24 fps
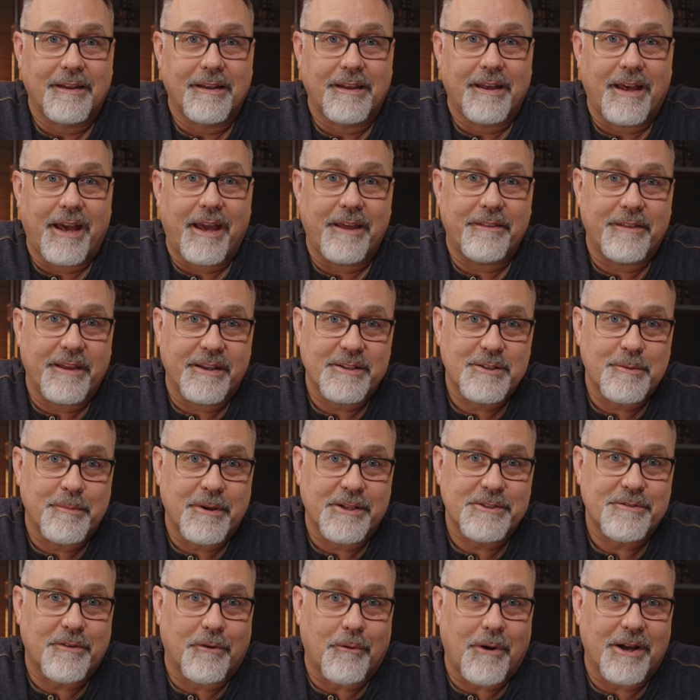Hey, thanks so
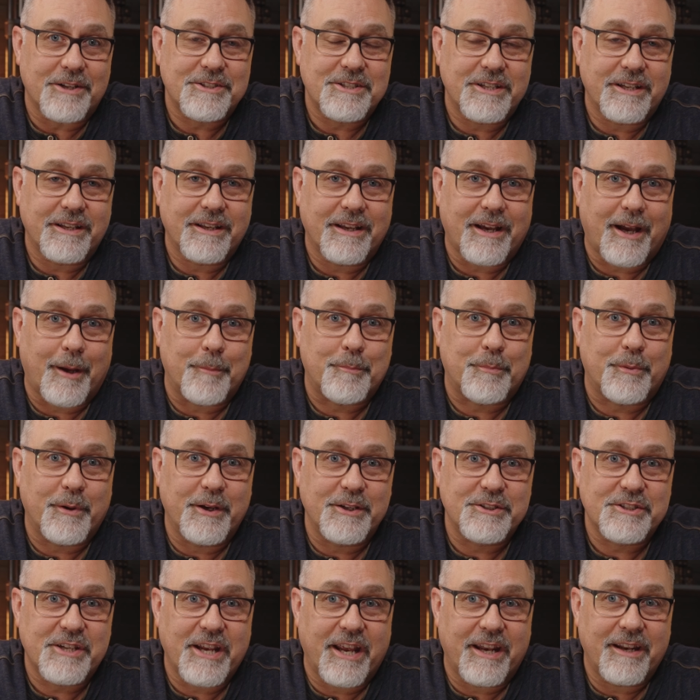much for watching. I
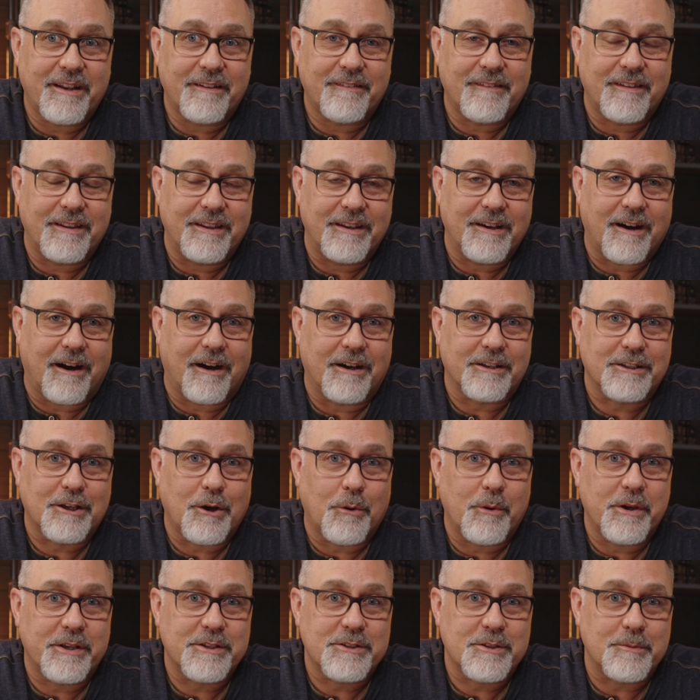appreciate it, the
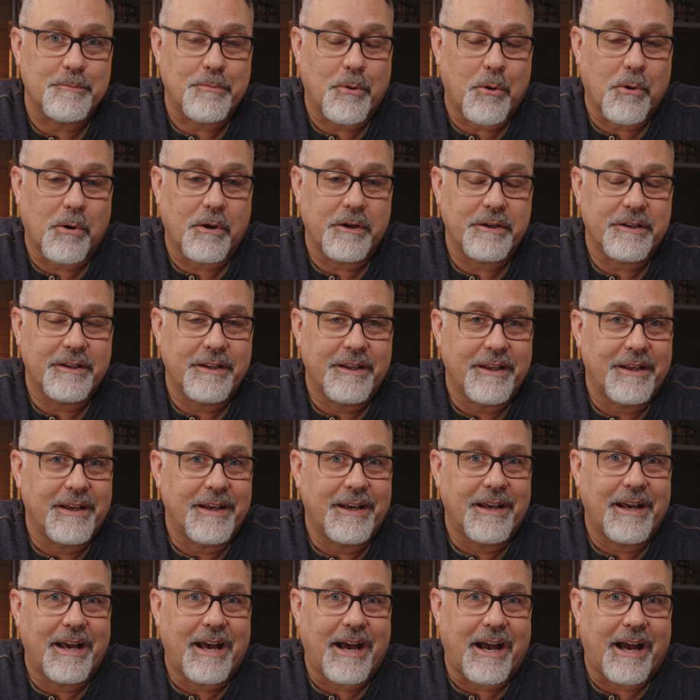ongoing support.
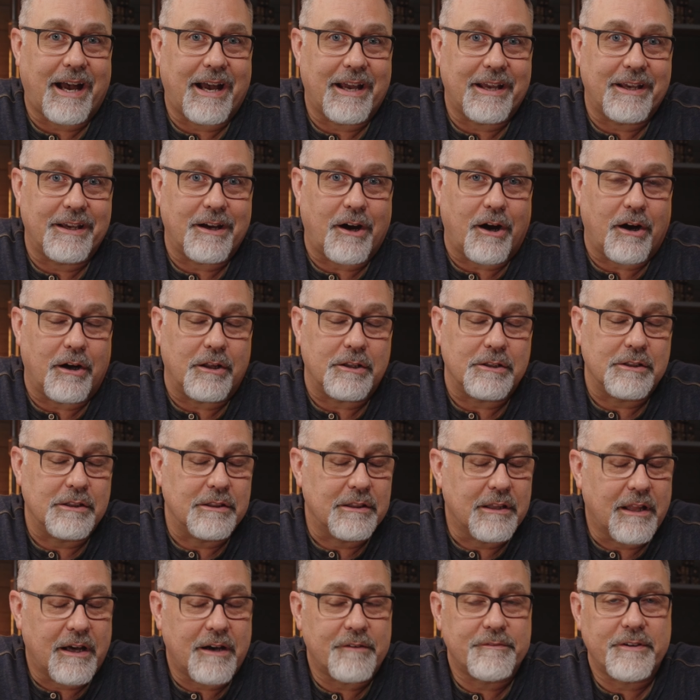I
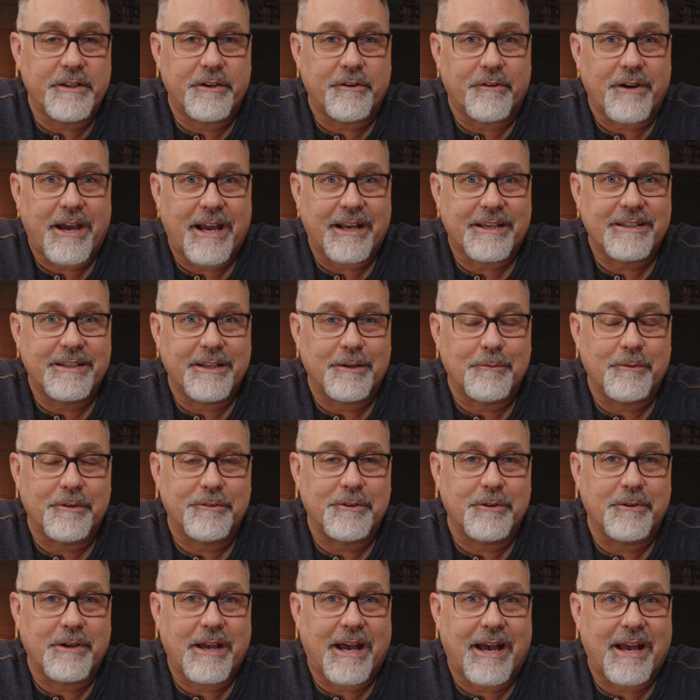love interacting with
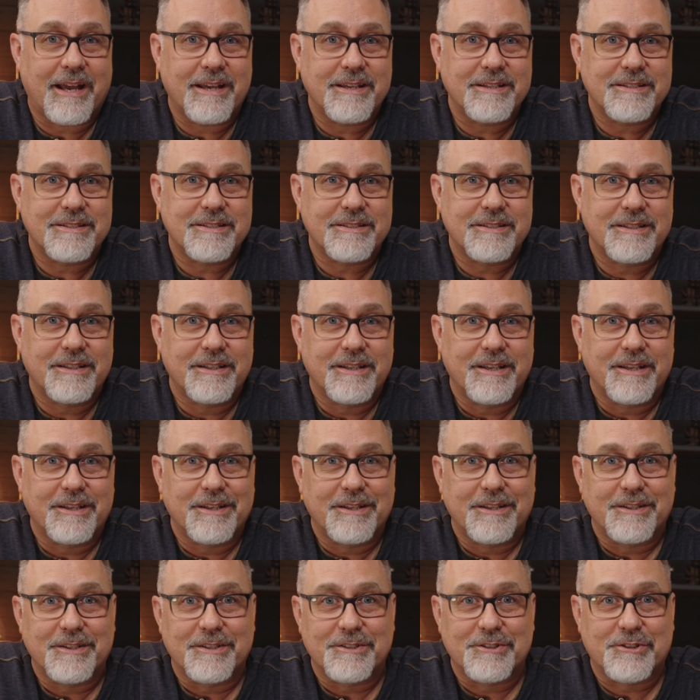you guys.
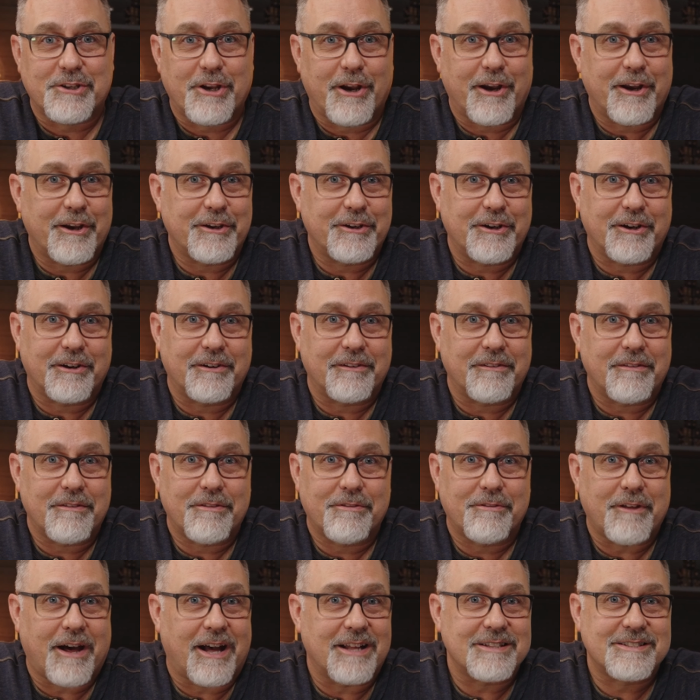Share your
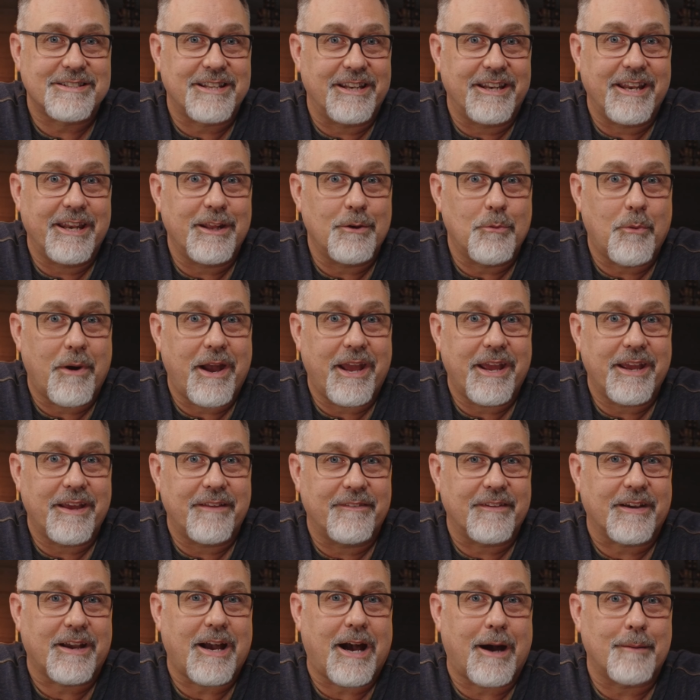thoughts in any way
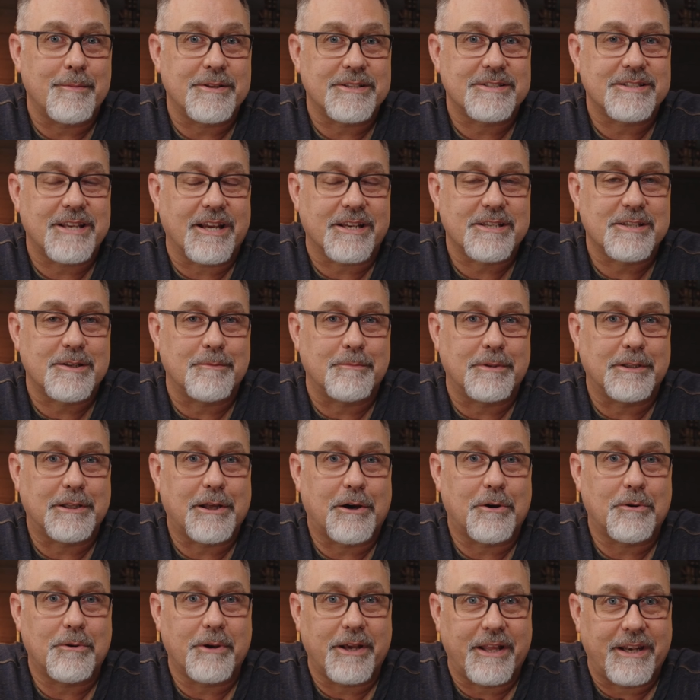in the comment section
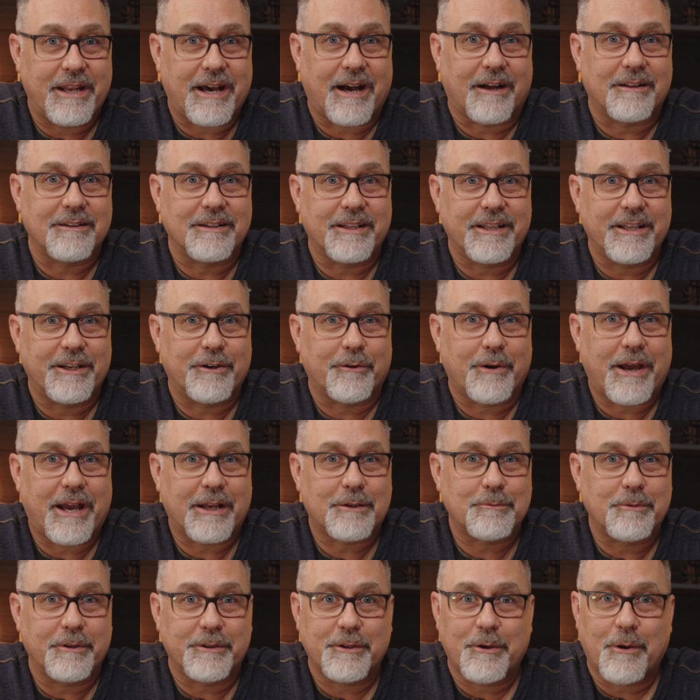below, and I'll
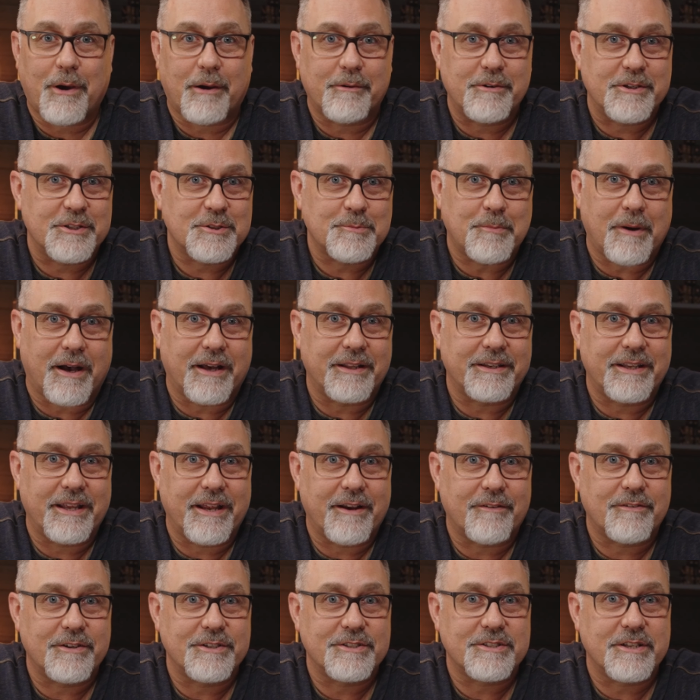interact with you. I respond to
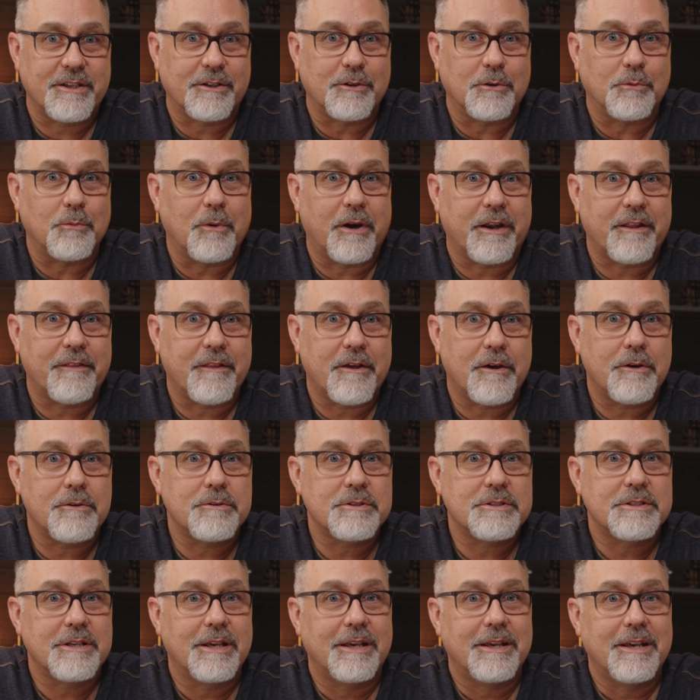every single one of
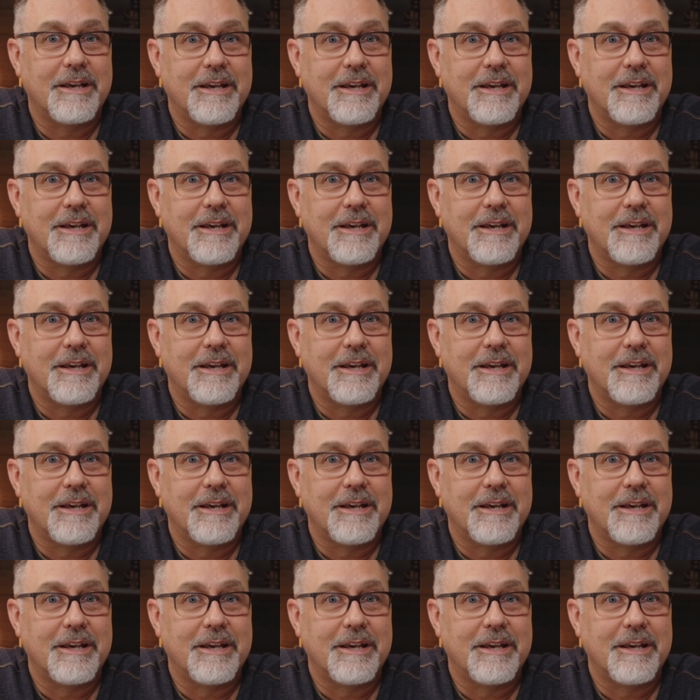those.